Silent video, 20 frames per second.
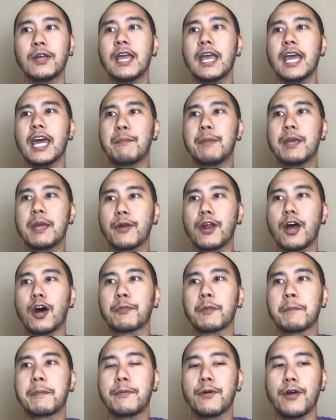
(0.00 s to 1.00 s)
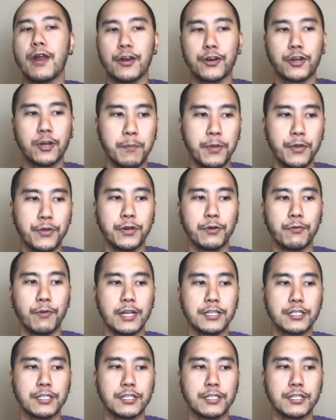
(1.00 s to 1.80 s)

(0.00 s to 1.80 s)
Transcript: and to be able to help the people in our community, right?